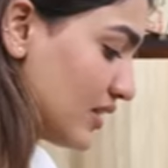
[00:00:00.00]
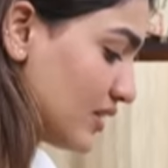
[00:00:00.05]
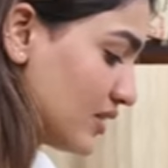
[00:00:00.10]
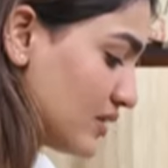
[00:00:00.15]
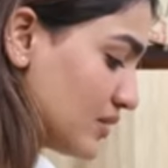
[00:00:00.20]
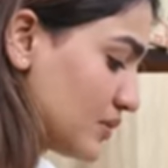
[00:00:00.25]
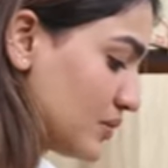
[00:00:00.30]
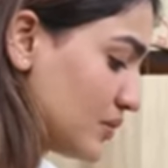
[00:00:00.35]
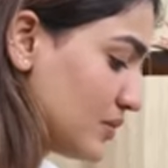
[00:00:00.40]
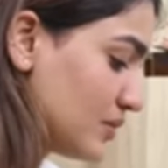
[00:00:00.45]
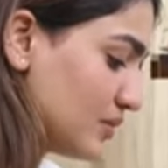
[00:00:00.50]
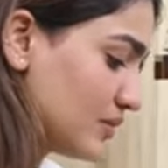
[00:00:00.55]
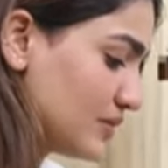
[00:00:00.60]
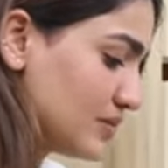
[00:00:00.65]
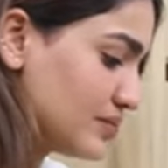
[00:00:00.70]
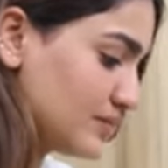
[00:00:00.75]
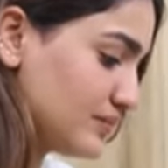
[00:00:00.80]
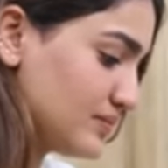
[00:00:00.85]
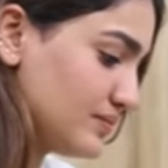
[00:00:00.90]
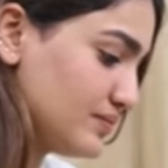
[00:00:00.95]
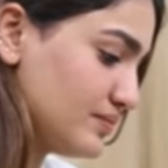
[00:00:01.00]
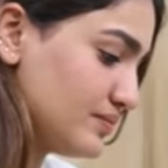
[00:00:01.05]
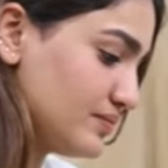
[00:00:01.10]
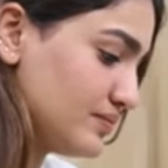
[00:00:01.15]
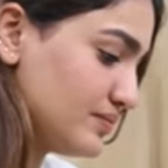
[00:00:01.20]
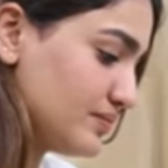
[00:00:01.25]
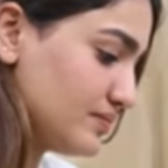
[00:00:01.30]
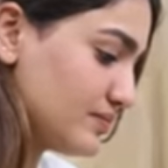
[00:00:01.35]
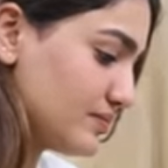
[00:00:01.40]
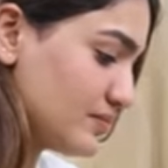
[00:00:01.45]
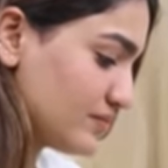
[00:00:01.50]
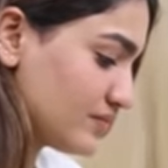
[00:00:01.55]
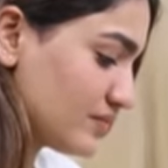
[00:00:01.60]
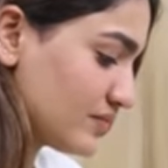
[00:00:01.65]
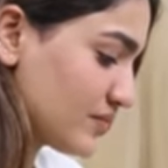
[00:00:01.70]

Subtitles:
Nobody speaks.